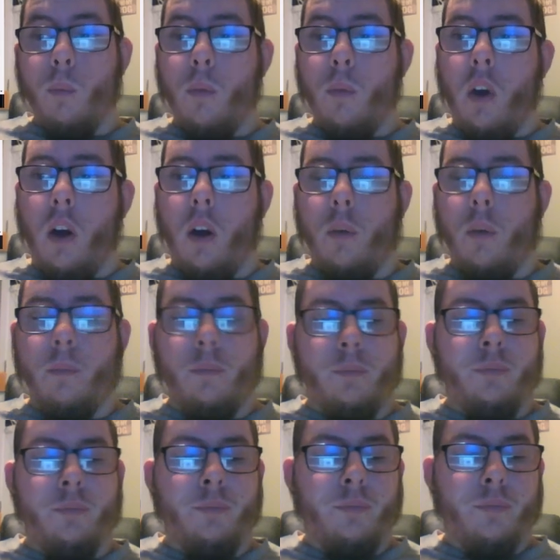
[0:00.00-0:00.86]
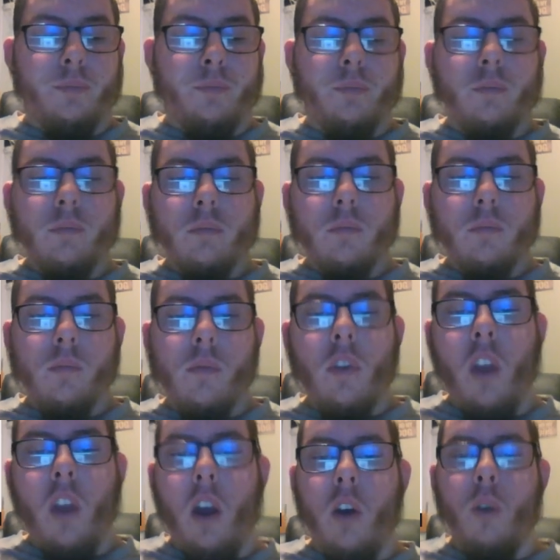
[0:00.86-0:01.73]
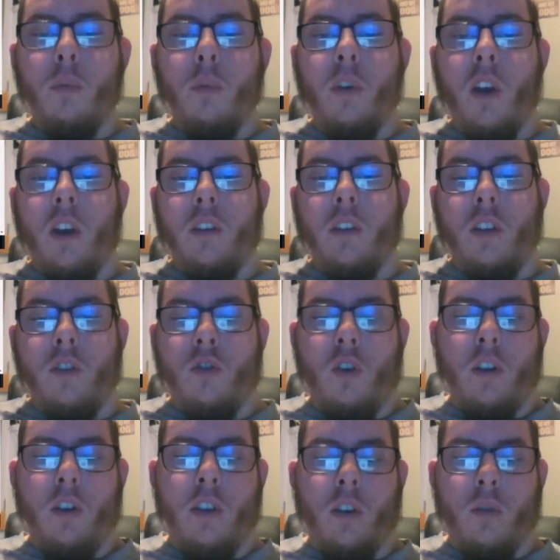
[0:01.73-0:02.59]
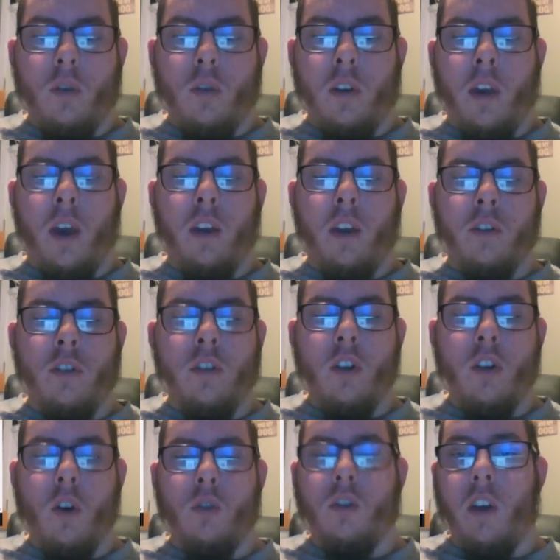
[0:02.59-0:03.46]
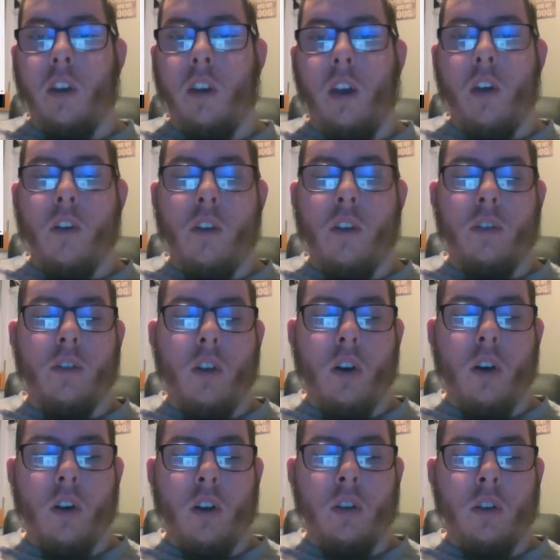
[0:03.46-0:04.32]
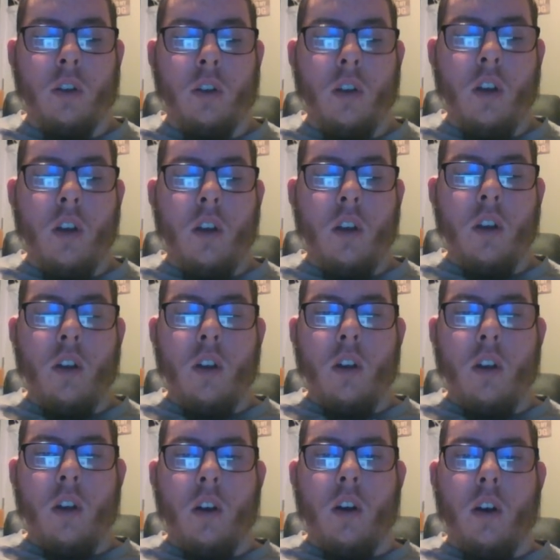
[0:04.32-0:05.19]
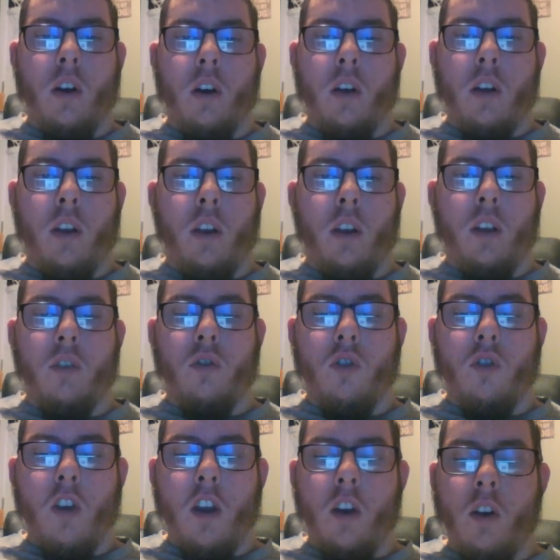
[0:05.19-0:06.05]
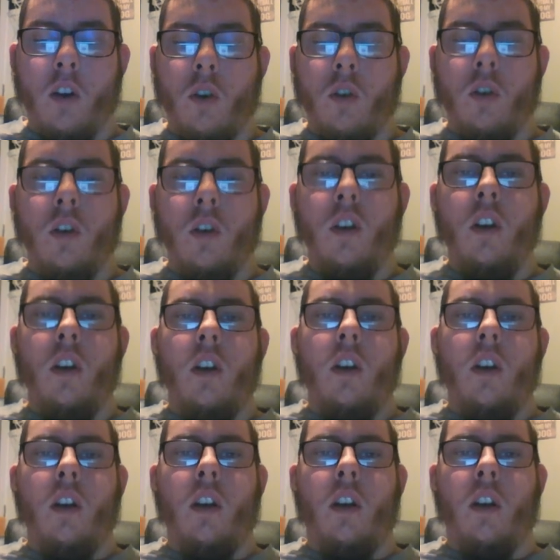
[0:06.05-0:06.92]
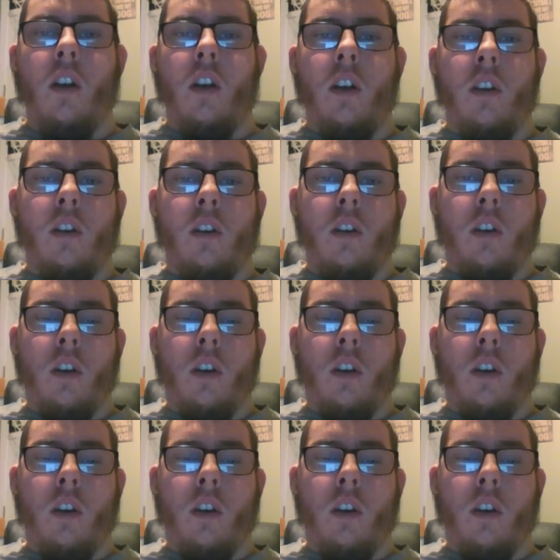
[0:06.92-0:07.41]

I hope you guys enjoyed this reaction. Go check out his song and his channel, and